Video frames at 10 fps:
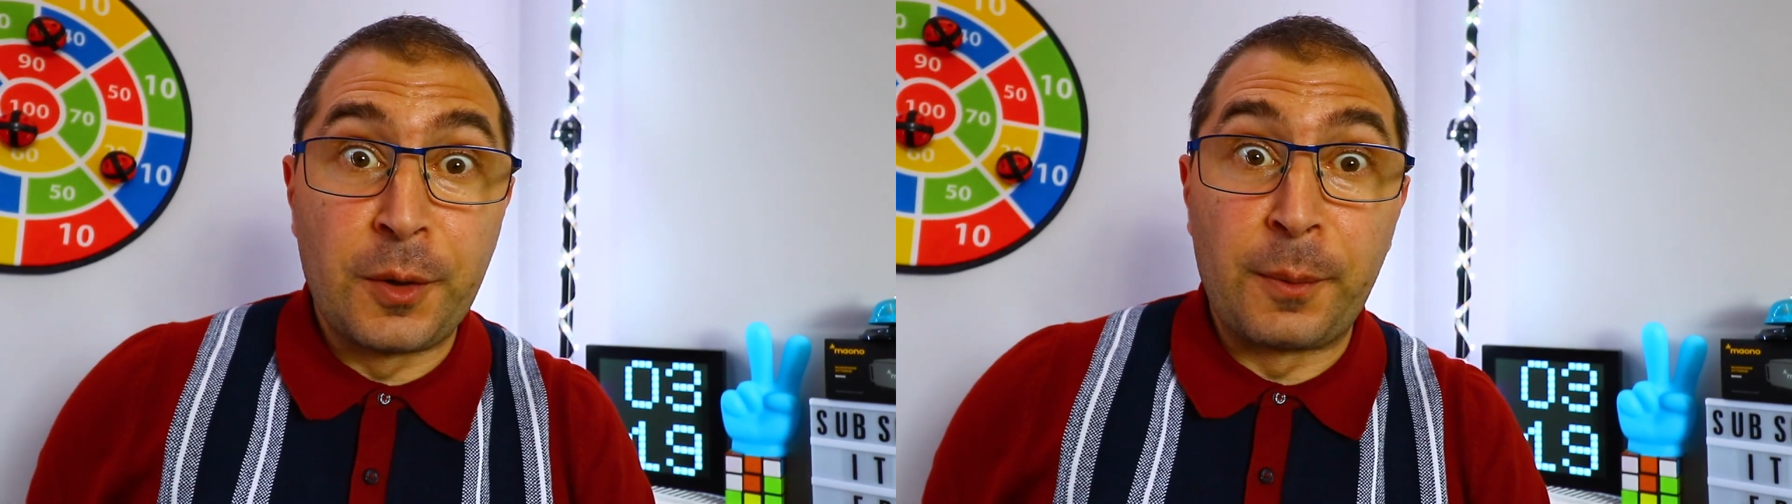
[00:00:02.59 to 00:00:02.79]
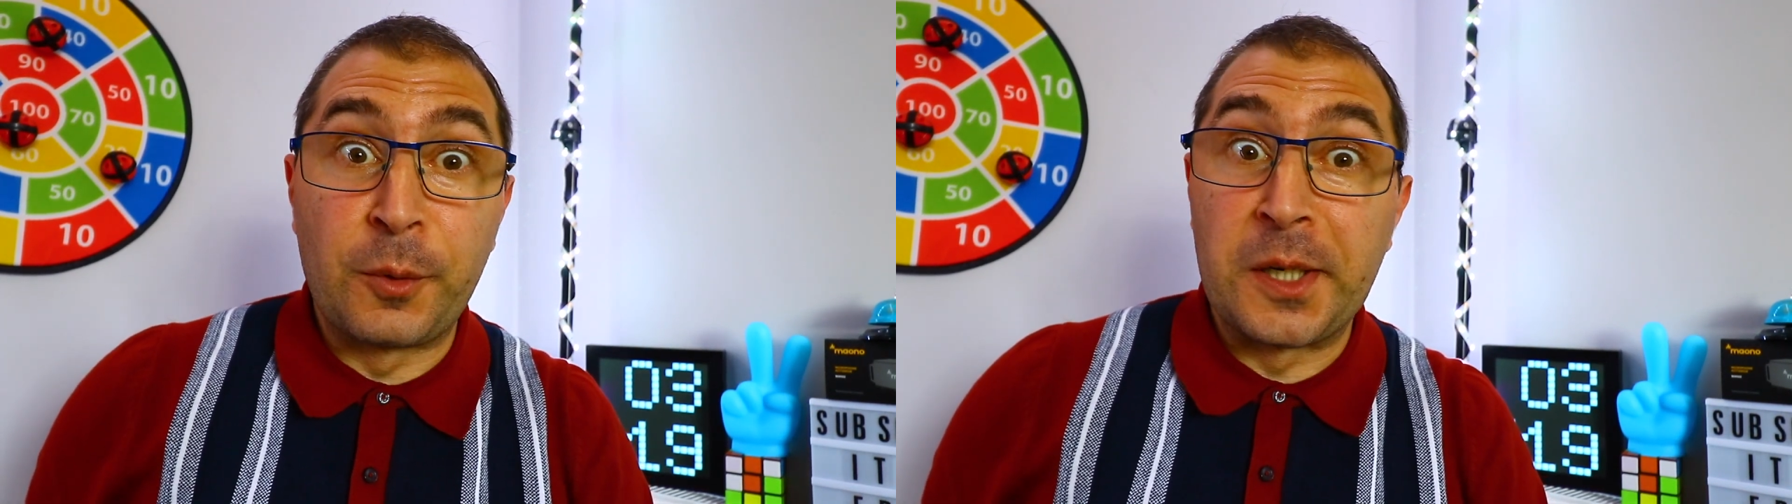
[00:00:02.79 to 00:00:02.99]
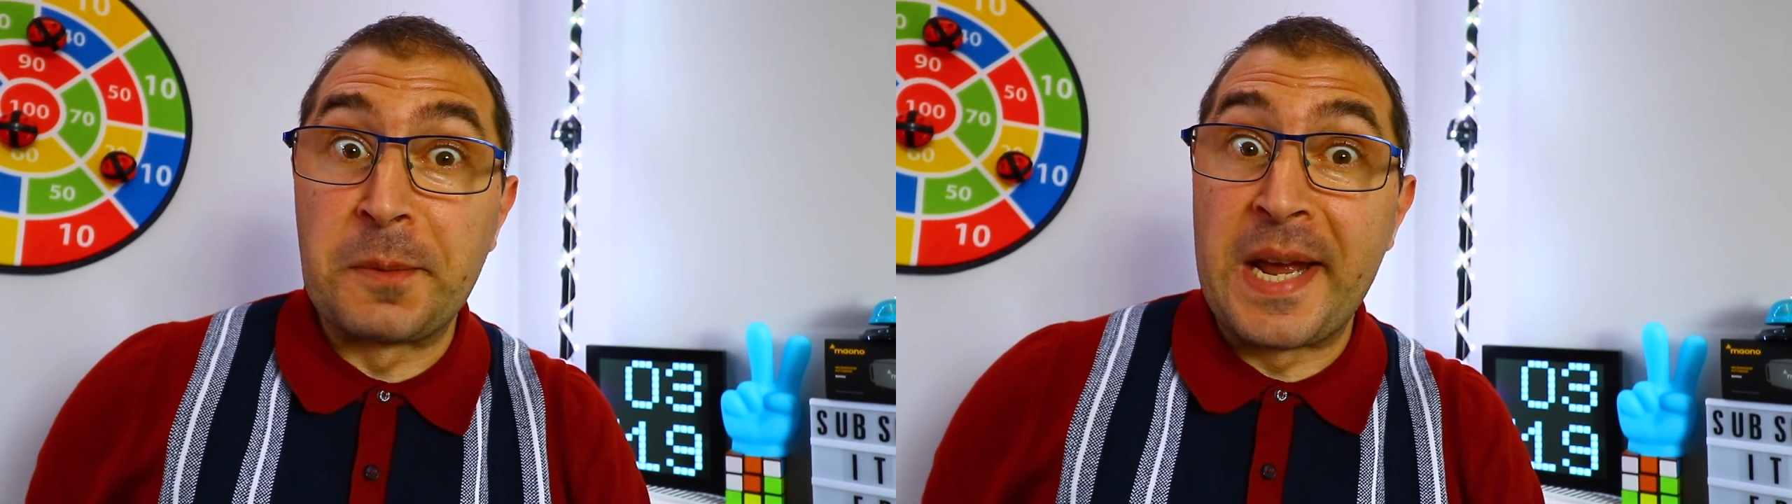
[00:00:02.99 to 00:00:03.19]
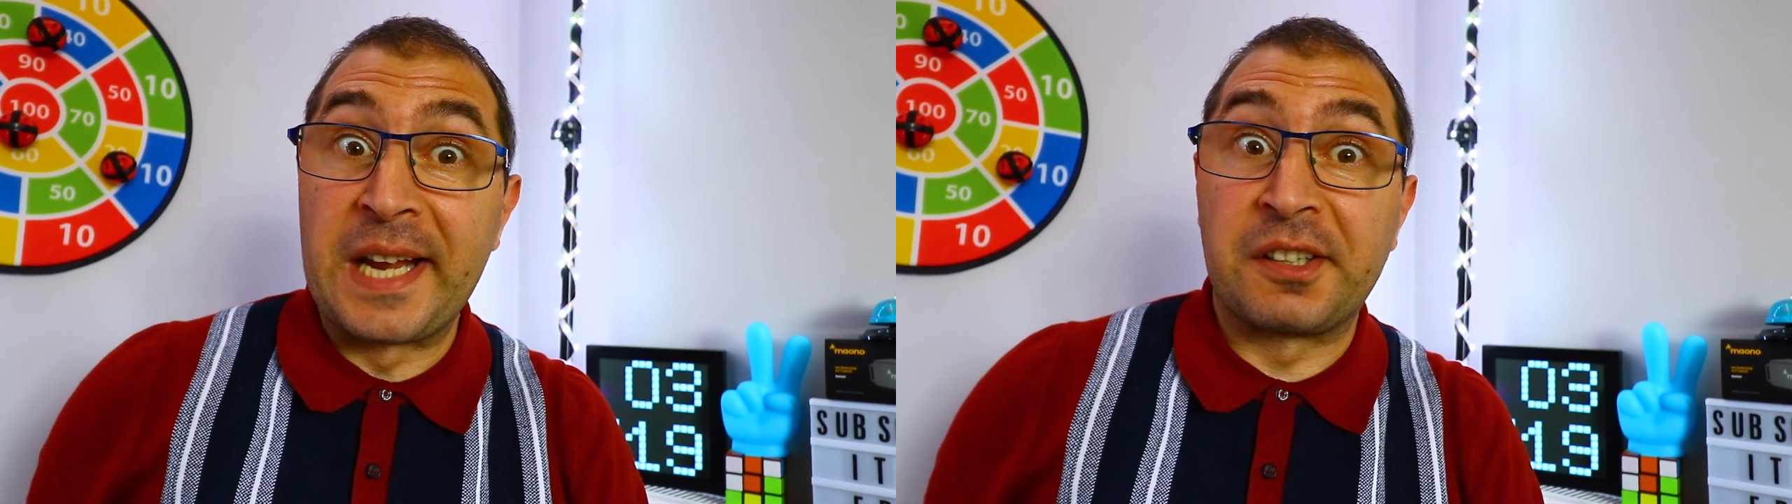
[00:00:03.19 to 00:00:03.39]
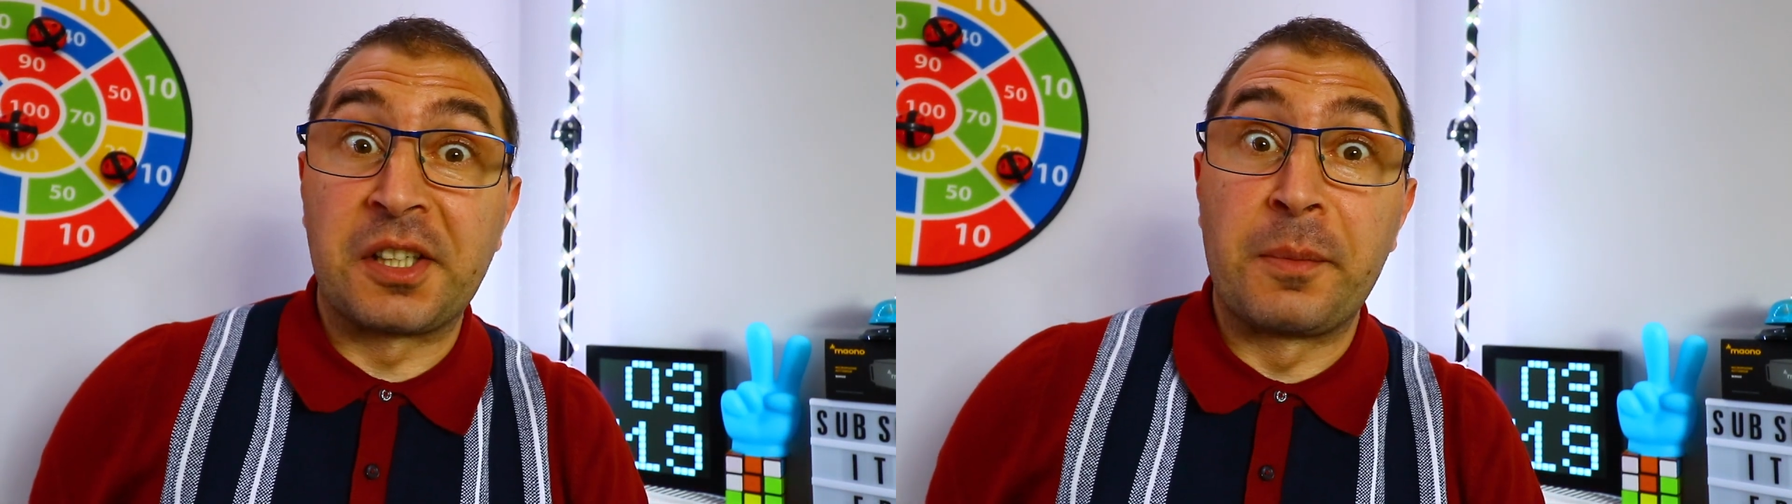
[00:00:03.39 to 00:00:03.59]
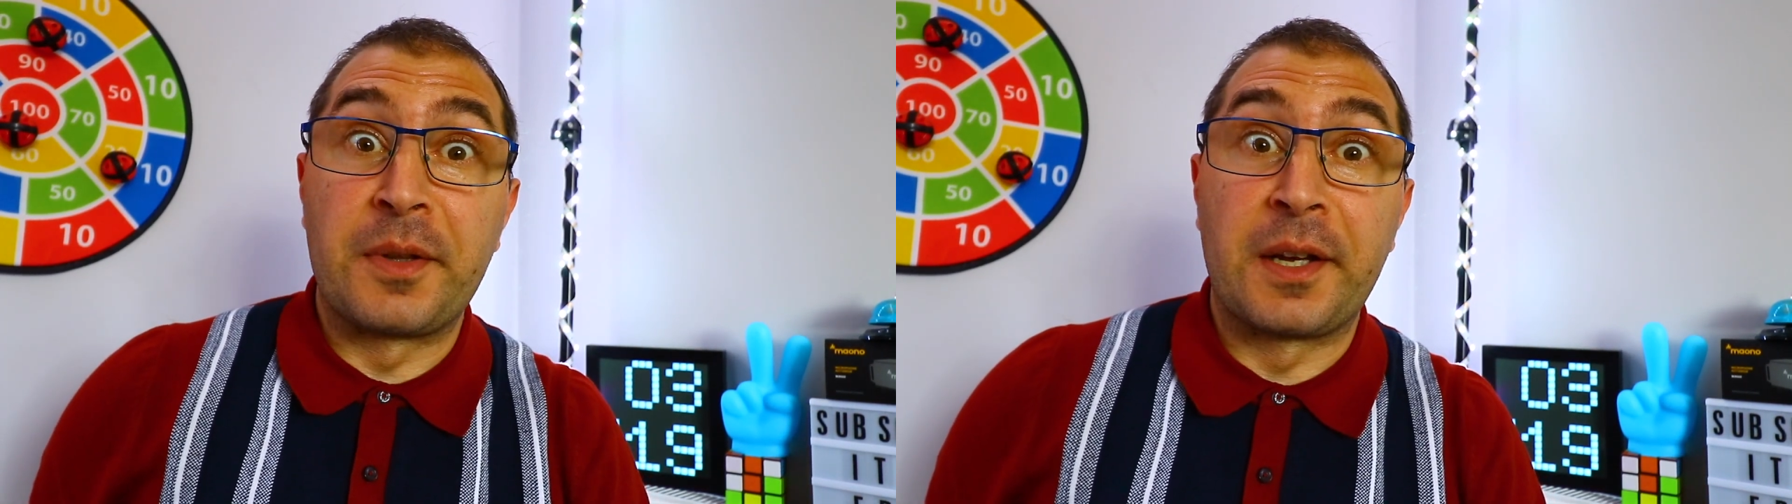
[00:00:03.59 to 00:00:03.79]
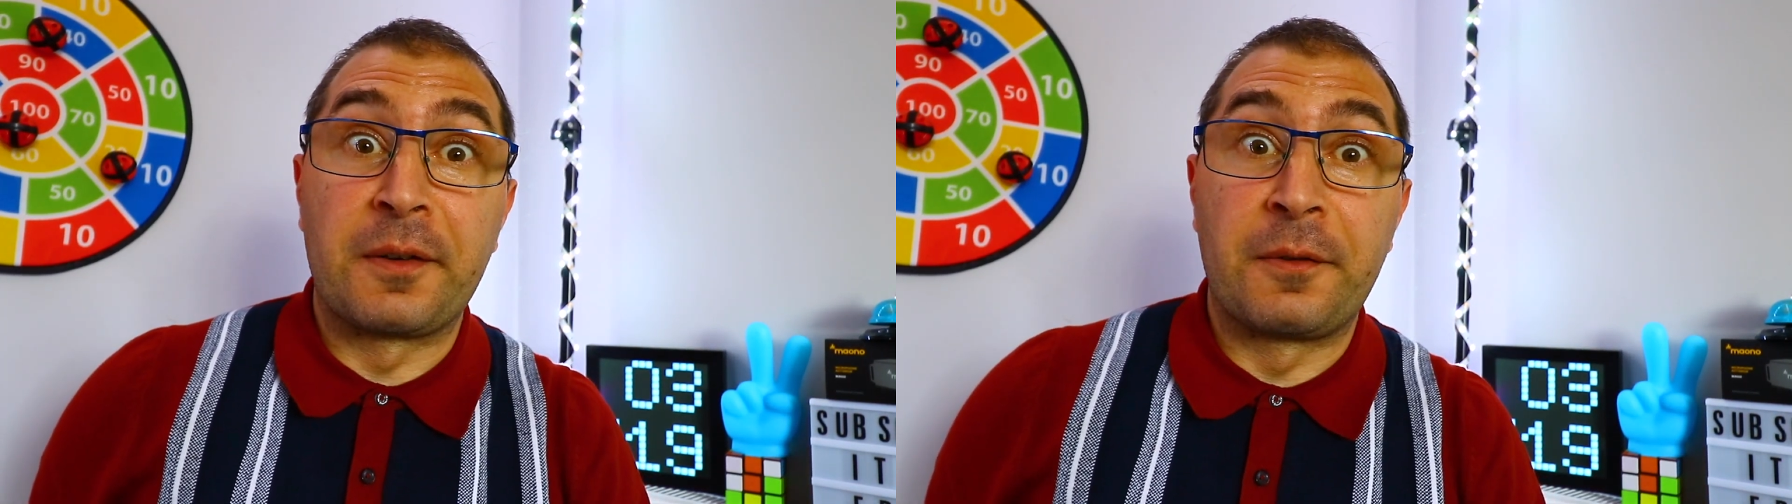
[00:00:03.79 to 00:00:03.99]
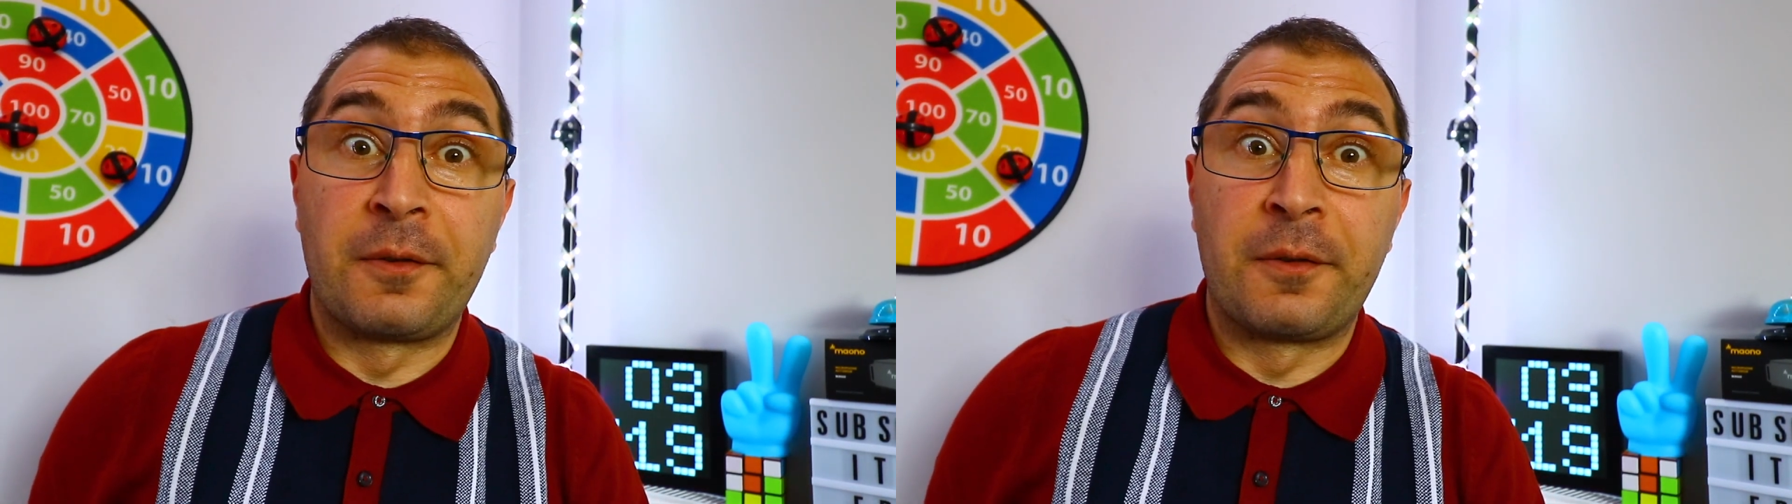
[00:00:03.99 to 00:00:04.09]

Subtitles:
I'm gonna make something